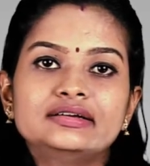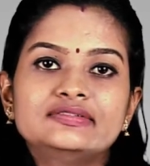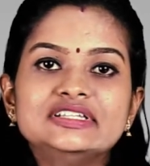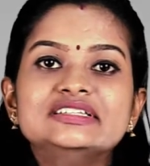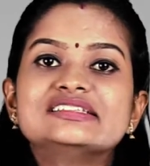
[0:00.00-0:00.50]

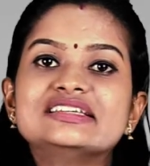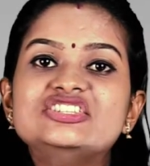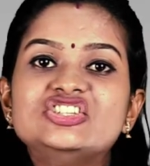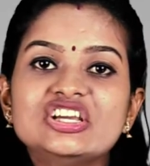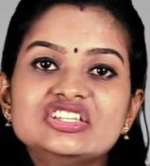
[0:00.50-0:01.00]
when there is a
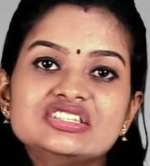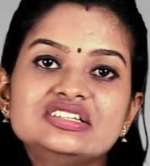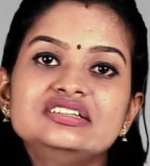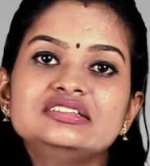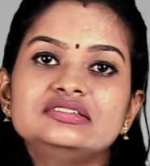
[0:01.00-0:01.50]
change
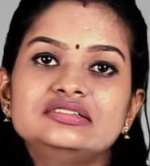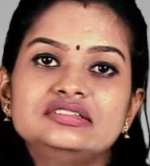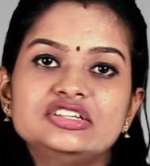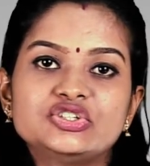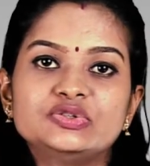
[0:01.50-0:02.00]
in
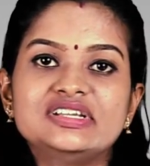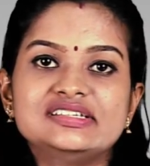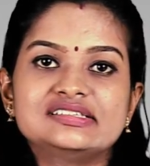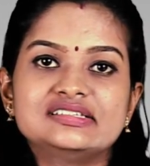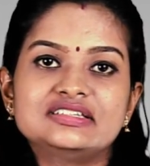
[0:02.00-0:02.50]
tissue
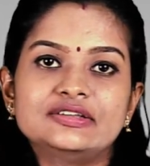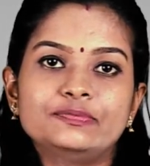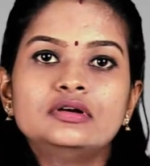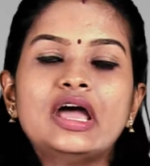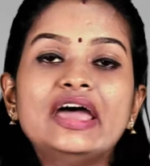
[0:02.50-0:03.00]
density.
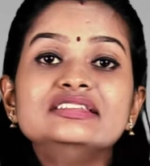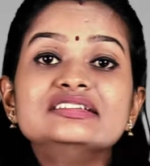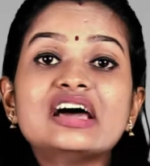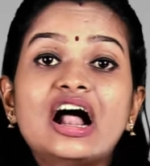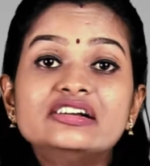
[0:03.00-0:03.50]
And
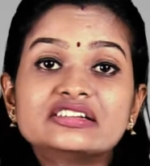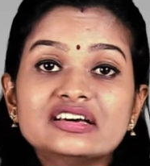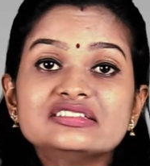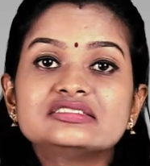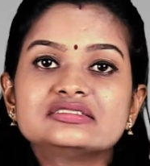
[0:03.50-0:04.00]
this
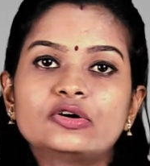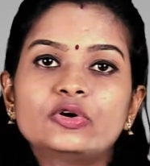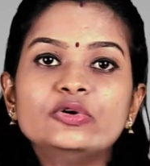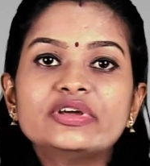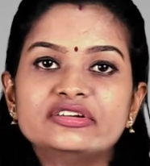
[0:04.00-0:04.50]

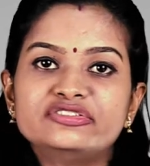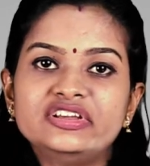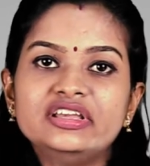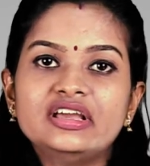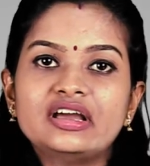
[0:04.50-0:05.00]

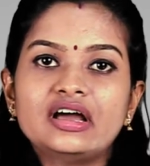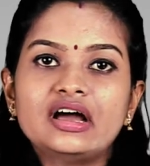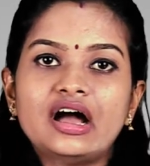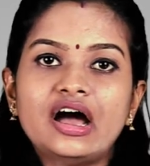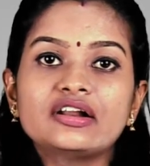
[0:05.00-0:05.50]
ultrasonography
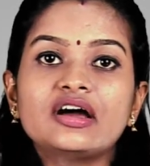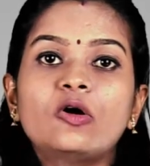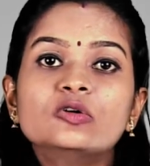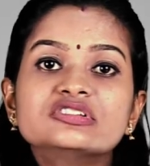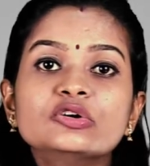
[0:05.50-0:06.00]
are
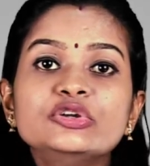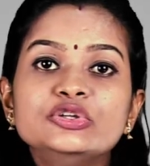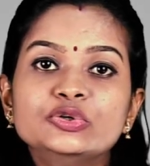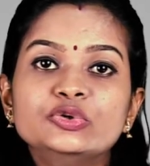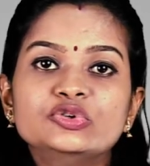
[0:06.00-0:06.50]
also
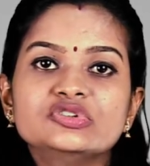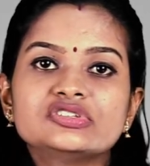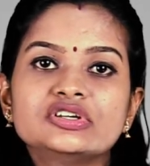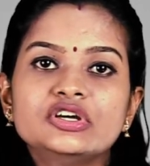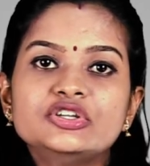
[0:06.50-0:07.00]

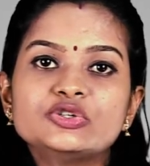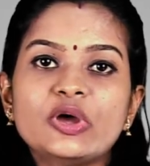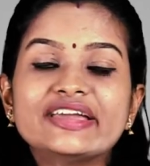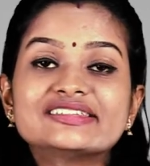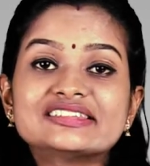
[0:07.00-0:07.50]
used to
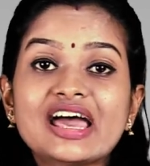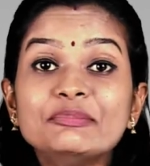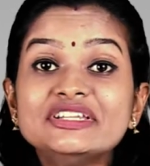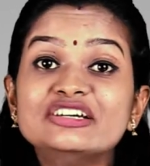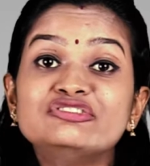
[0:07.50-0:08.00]

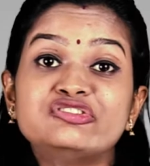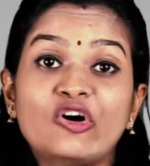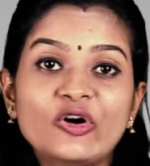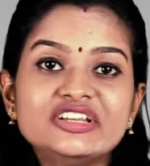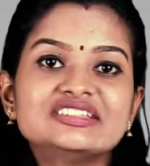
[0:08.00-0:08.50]
examine the
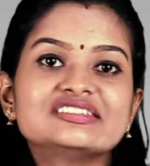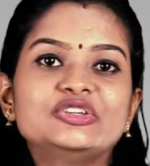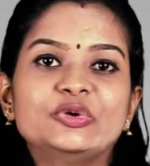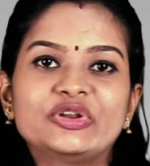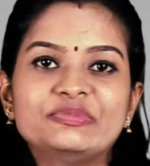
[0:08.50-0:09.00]
fetus
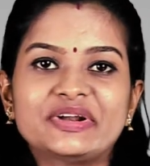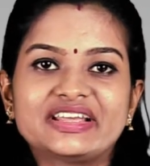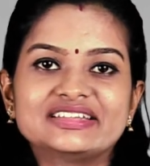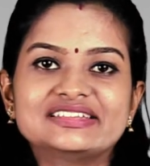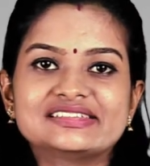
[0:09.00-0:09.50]
during
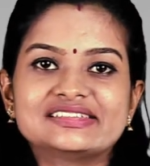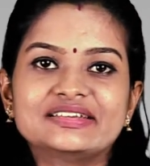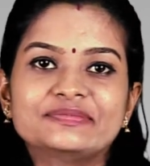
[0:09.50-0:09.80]
pregnancy.